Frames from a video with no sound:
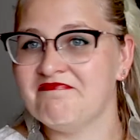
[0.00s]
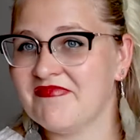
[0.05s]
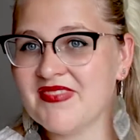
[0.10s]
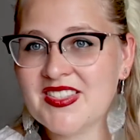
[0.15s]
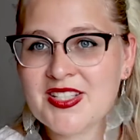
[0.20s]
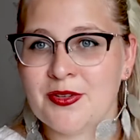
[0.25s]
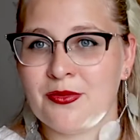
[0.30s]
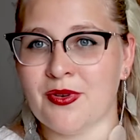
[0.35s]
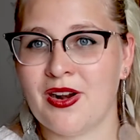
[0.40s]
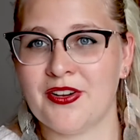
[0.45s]

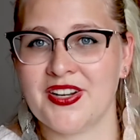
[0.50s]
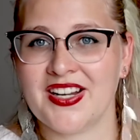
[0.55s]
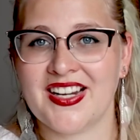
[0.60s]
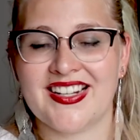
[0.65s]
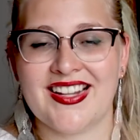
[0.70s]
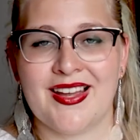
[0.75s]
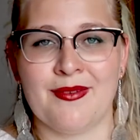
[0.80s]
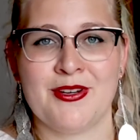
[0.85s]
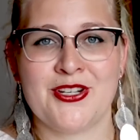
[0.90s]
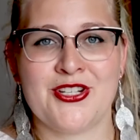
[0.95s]
surrounding
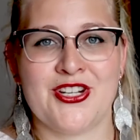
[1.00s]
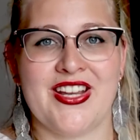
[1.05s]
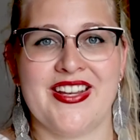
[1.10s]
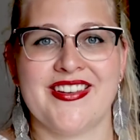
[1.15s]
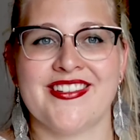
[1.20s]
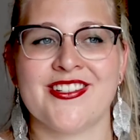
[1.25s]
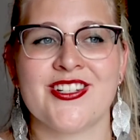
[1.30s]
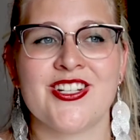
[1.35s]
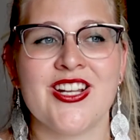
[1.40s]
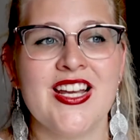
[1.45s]
climate
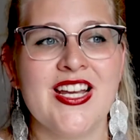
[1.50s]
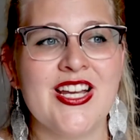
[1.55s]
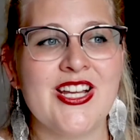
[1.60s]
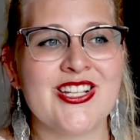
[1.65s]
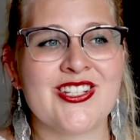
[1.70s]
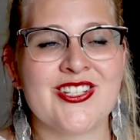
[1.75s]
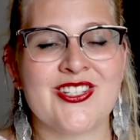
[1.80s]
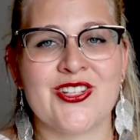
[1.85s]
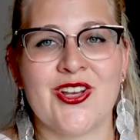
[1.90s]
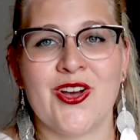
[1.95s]
change.
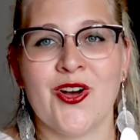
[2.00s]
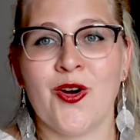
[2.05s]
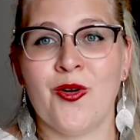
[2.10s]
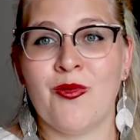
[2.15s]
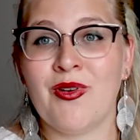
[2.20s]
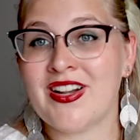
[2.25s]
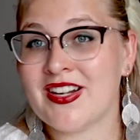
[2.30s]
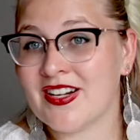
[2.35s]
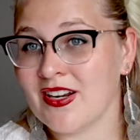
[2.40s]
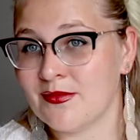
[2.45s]
So
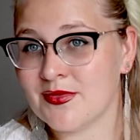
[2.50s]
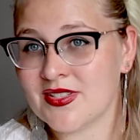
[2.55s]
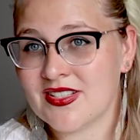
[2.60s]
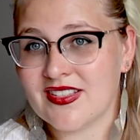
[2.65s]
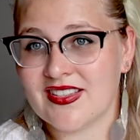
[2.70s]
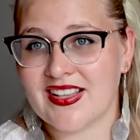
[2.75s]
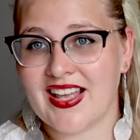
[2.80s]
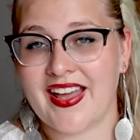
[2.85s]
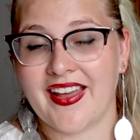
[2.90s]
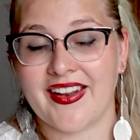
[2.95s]
when it comes
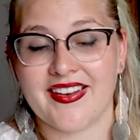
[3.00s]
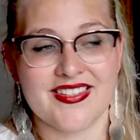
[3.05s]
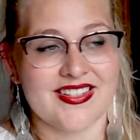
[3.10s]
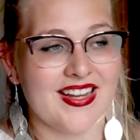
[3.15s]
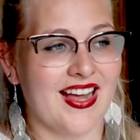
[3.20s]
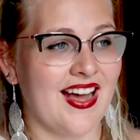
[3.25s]
to that,